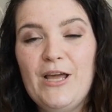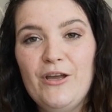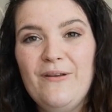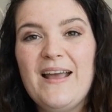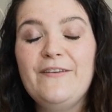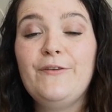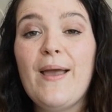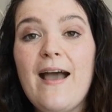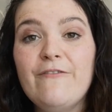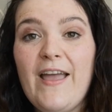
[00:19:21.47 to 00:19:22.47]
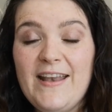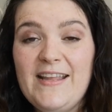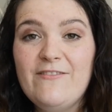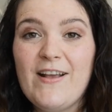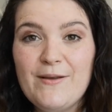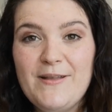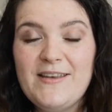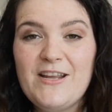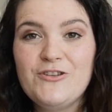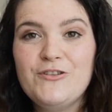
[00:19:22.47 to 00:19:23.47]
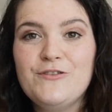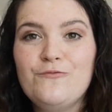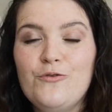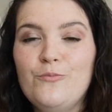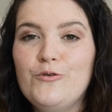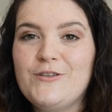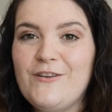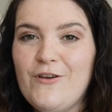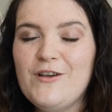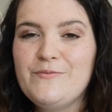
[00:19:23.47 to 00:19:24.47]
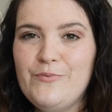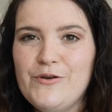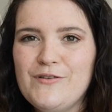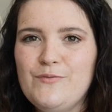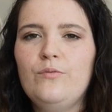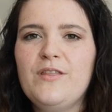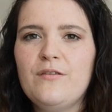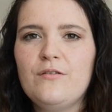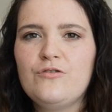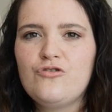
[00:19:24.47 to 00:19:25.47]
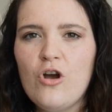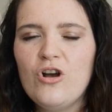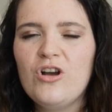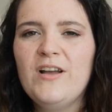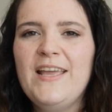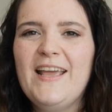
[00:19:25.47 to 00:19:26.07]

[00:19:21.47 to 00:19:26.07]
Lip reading: and if you have any recommendations for more diverse books with strong,